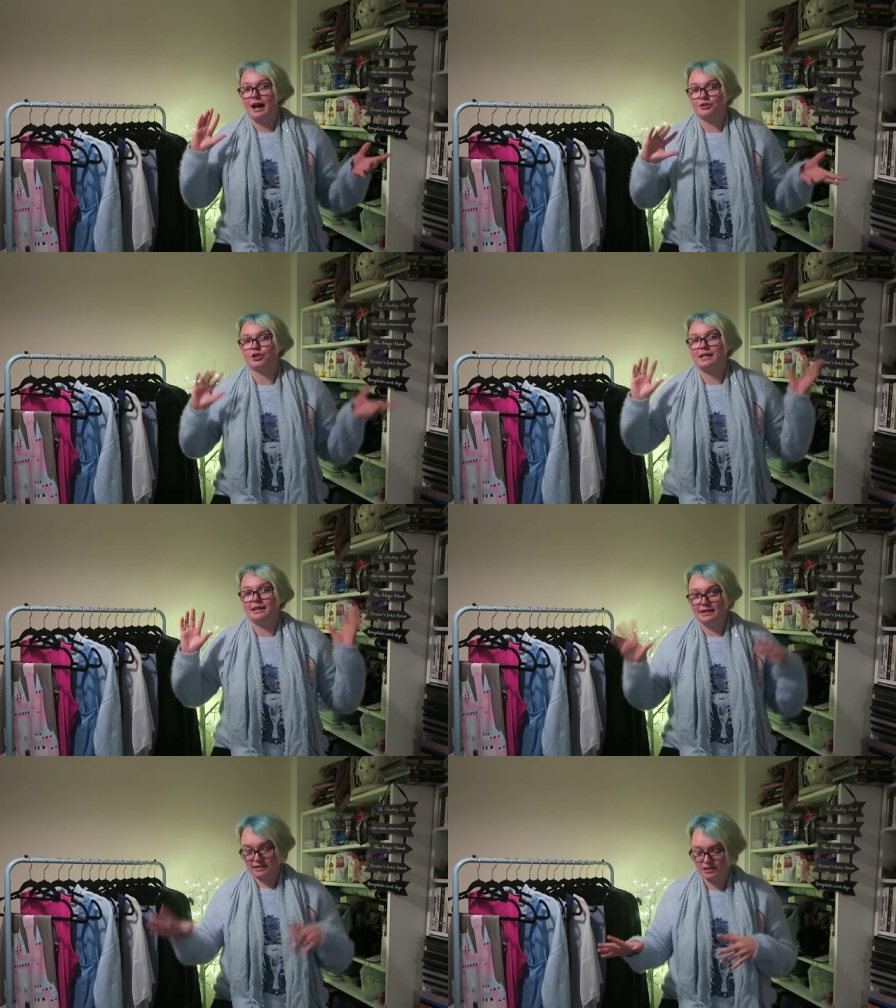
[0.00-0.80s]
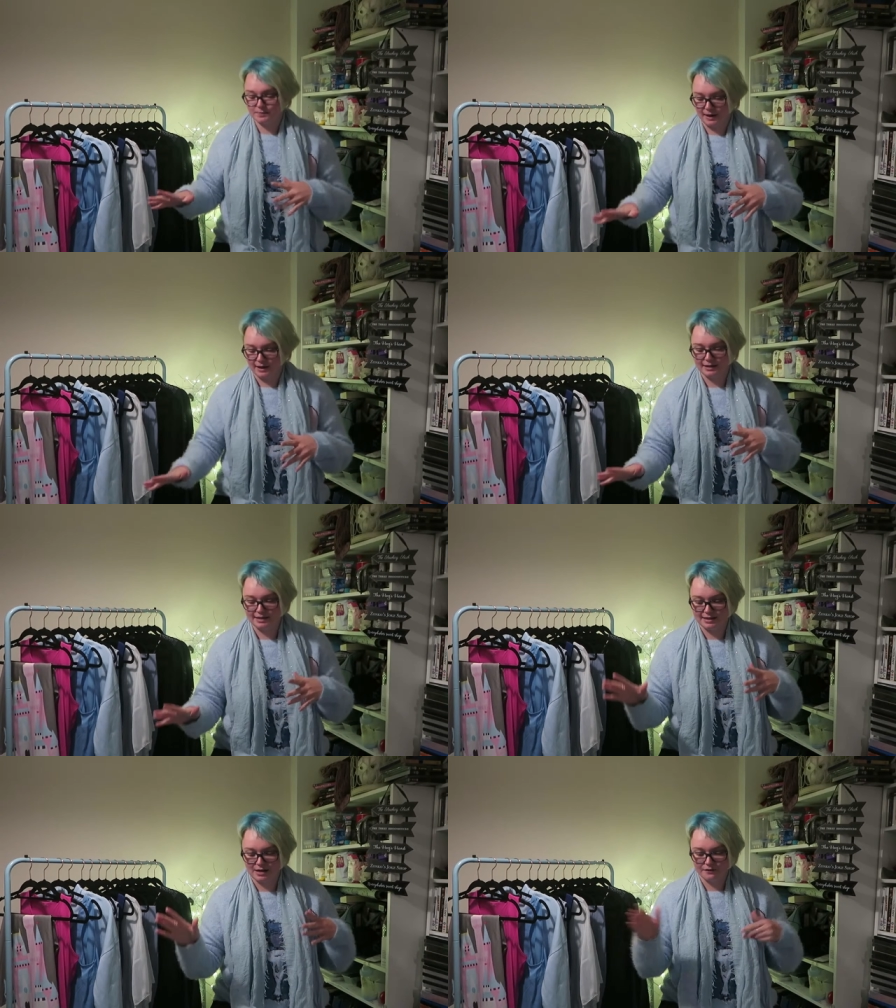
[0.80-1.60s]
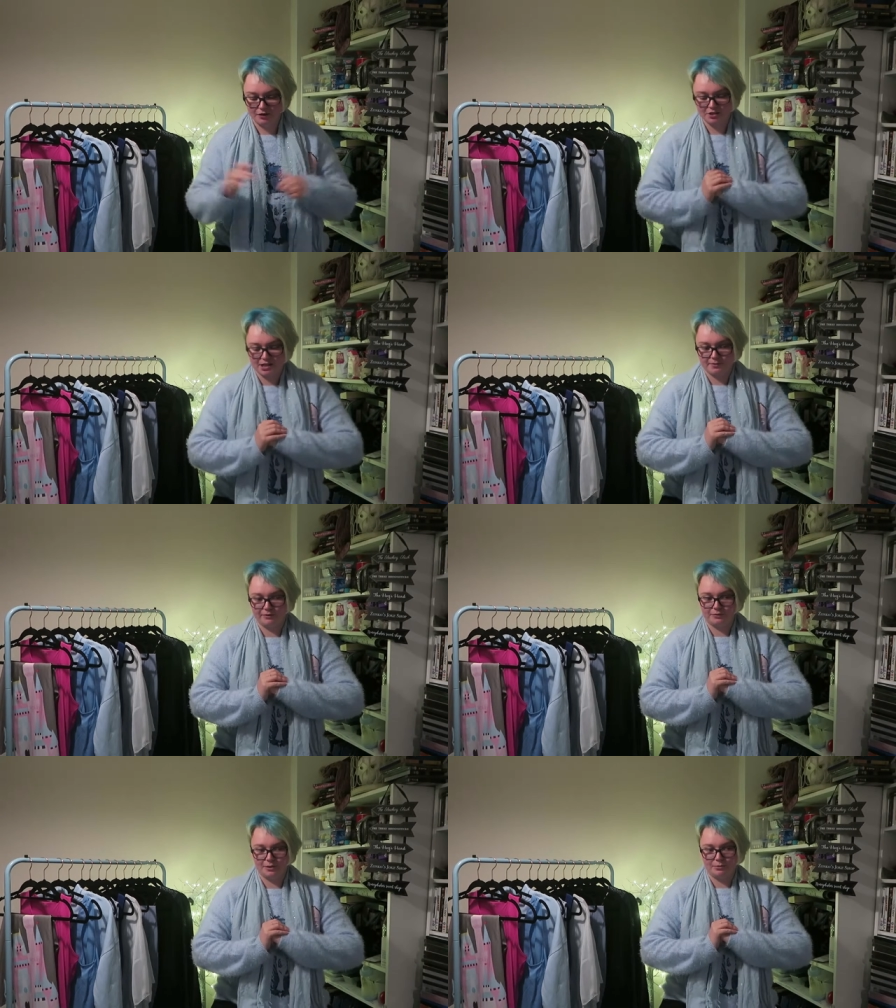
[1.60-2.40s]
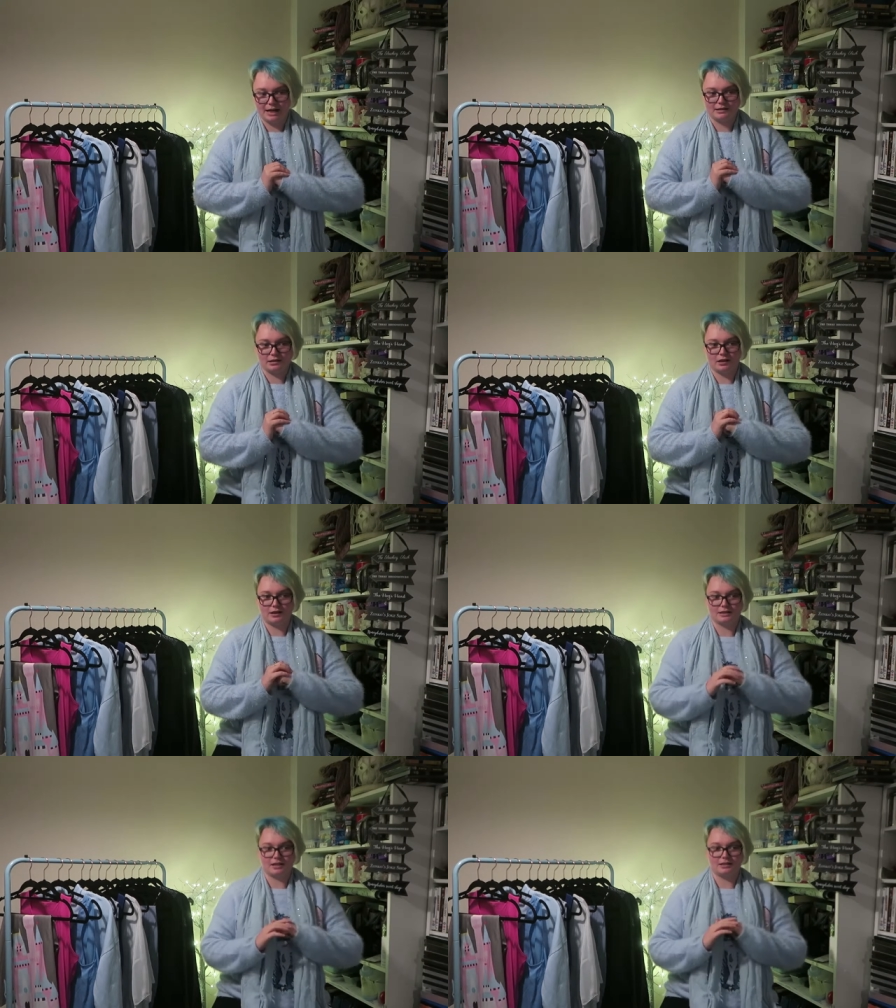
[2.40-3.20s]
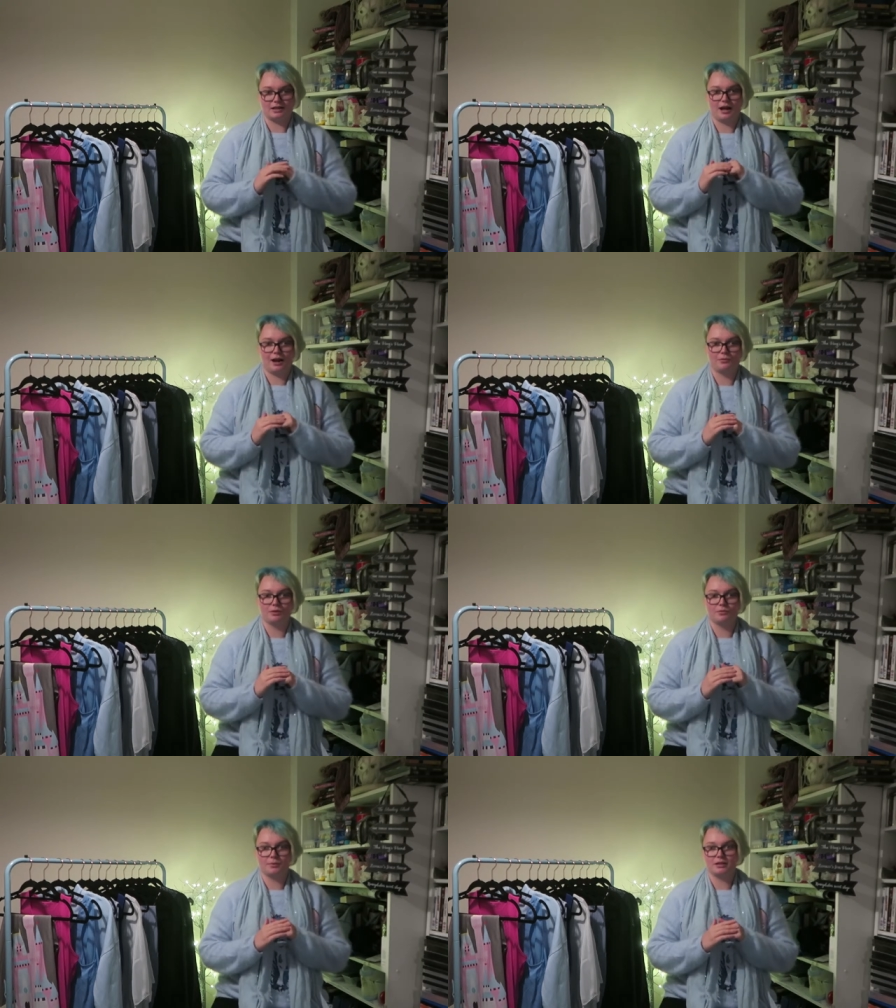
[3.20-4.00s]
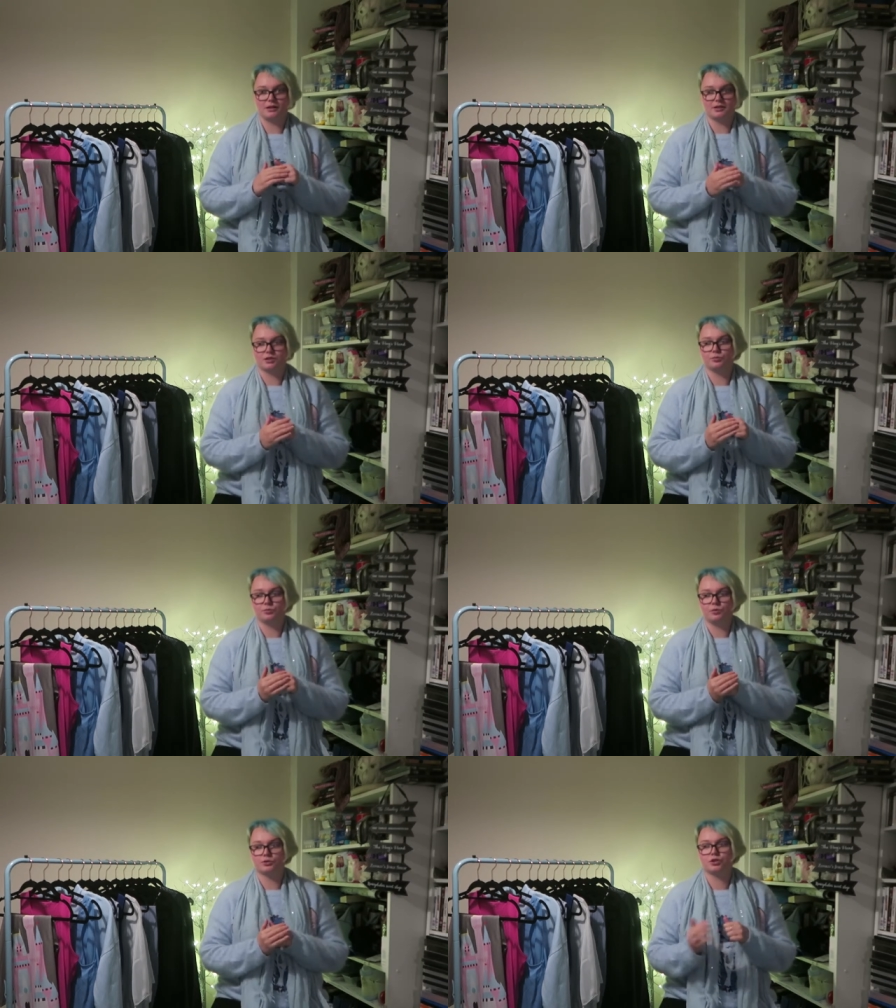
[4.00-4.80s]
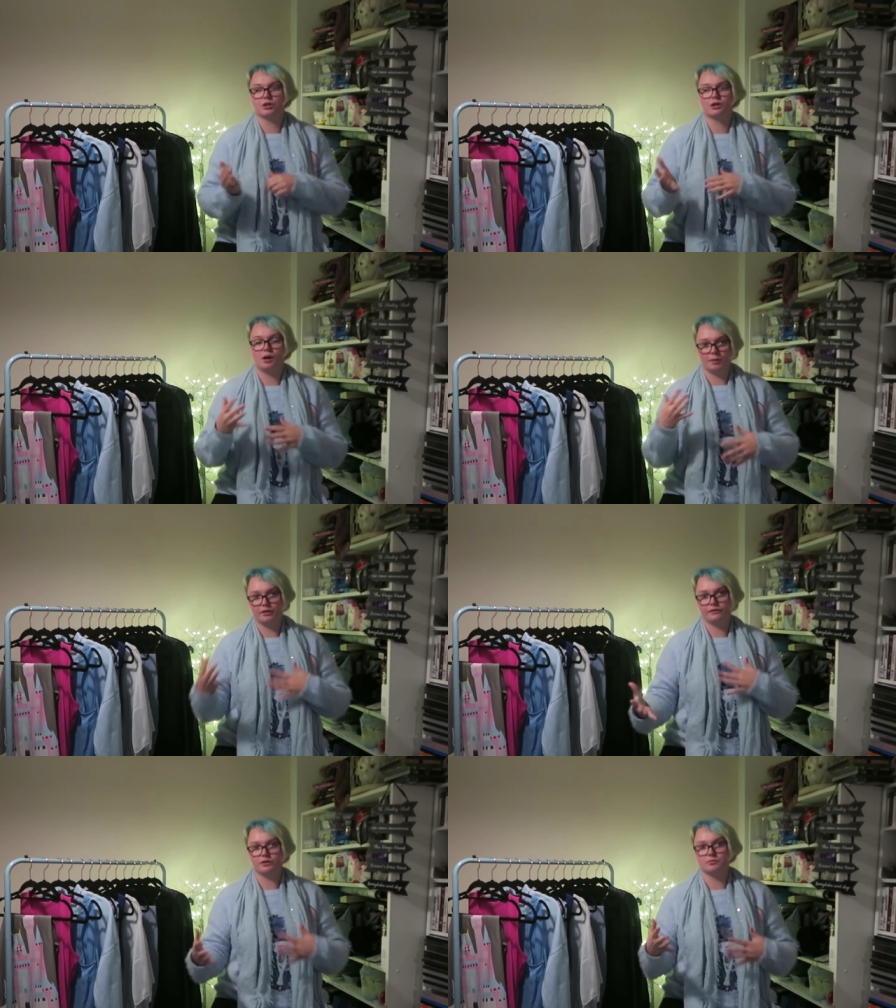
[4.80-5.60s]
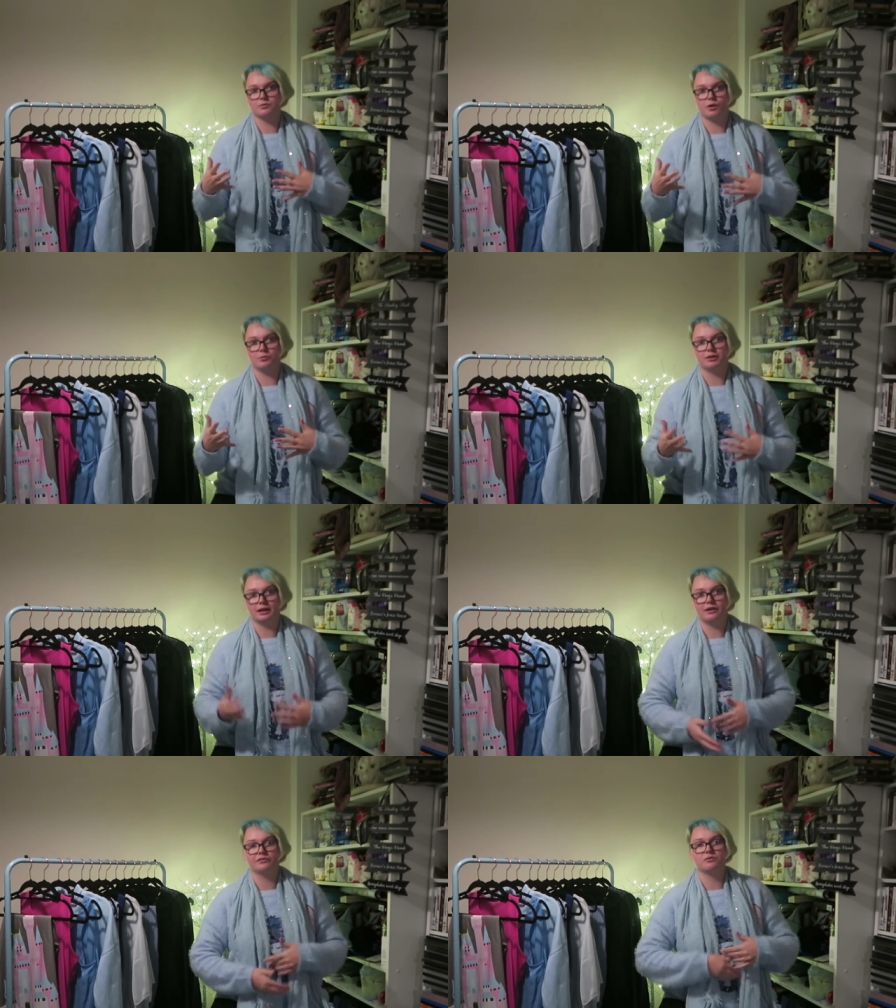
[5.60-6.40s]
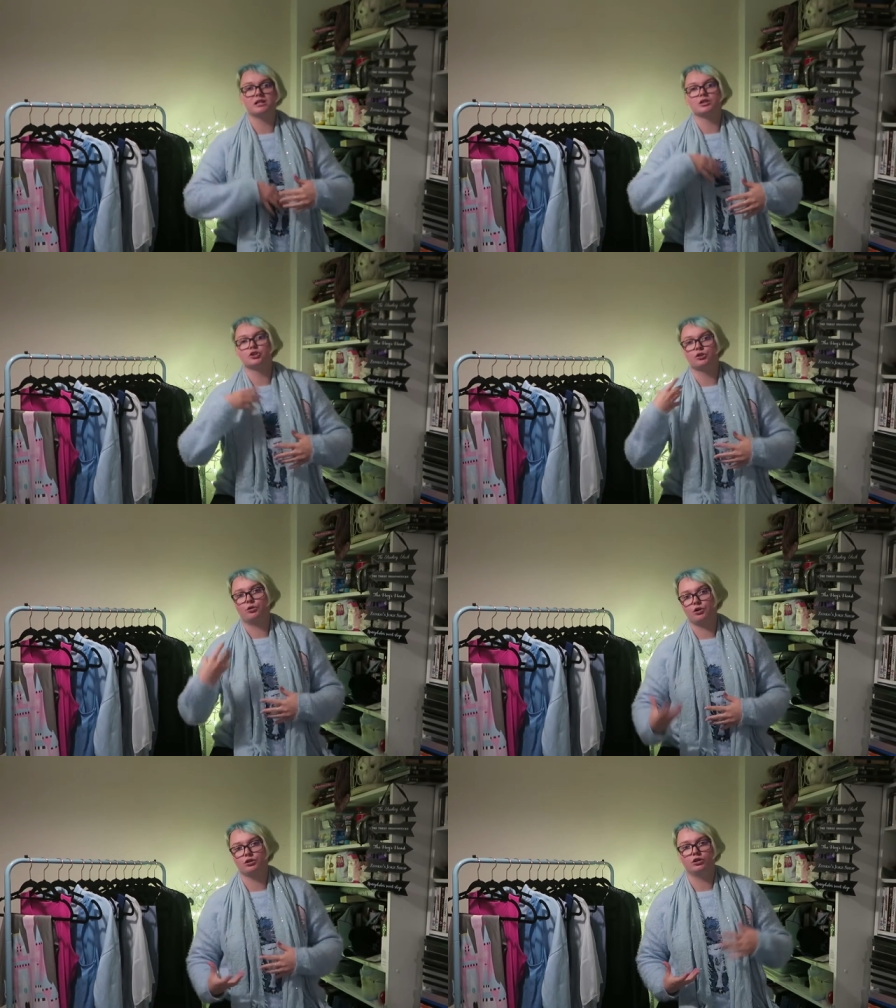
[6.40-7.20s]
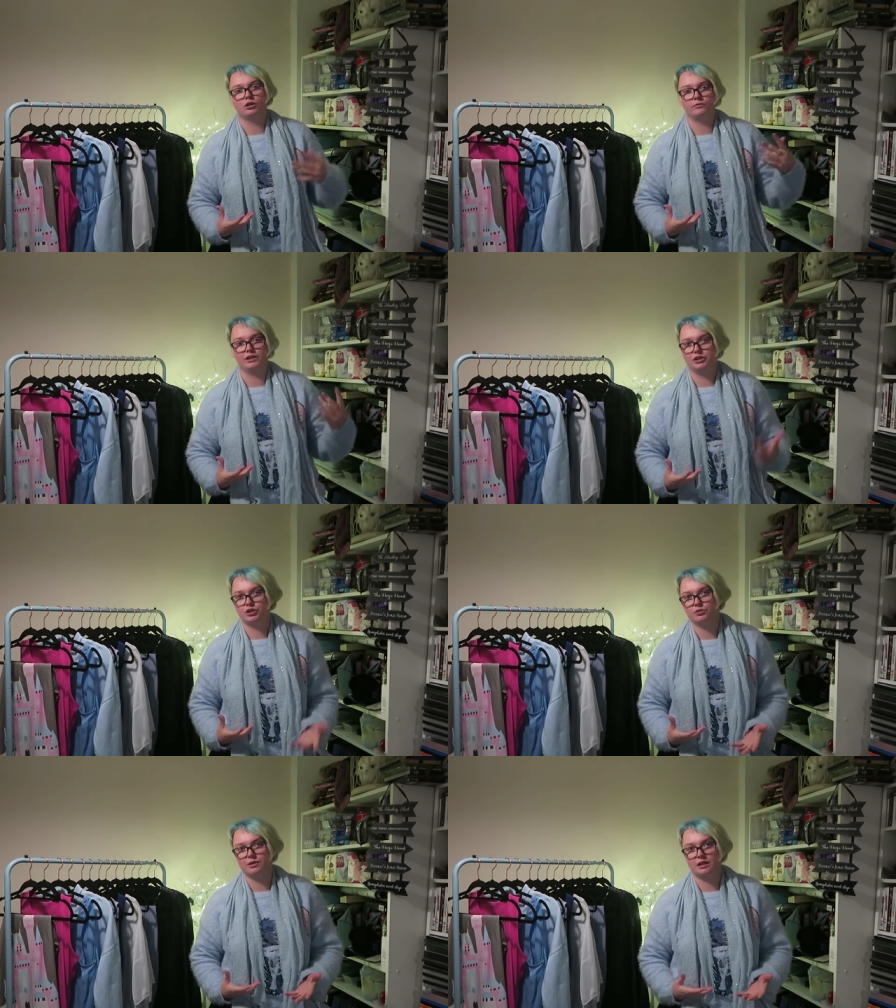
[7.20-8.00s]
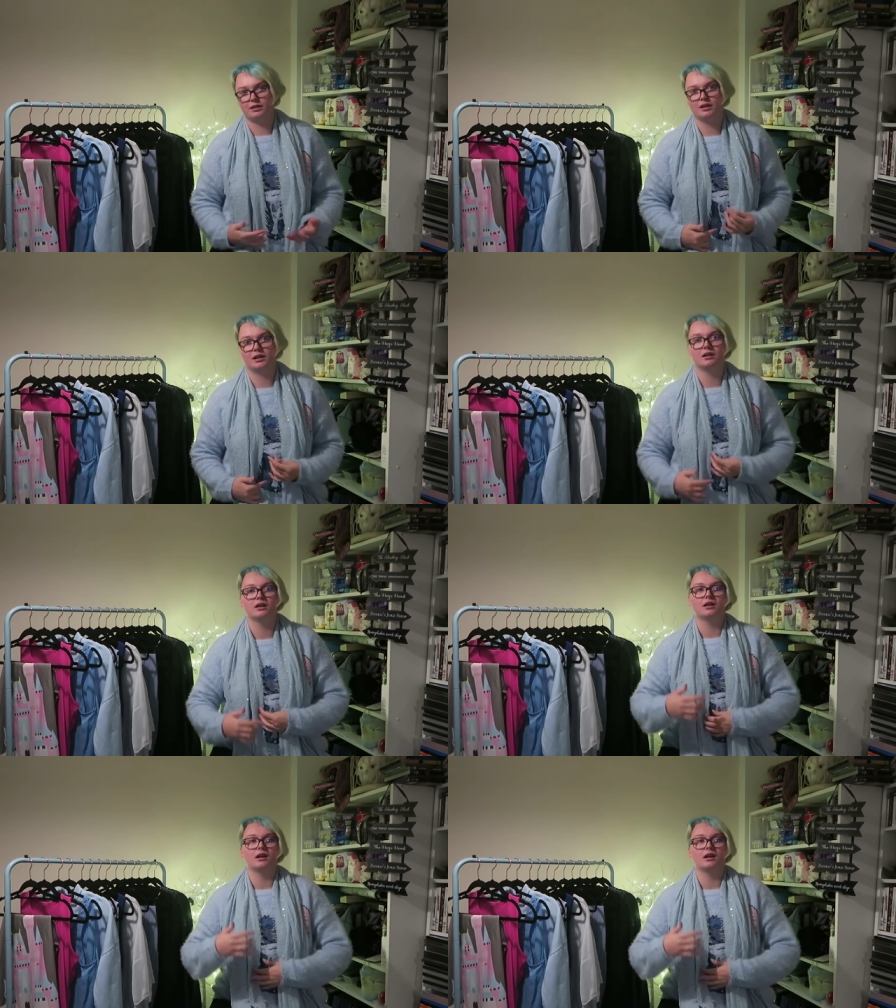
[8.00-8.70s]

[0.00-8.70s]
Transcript: actually in Spain is that a few days before we went I said how it would be nice to watch a couple of films while we're there for when it's too hot you can't really do anything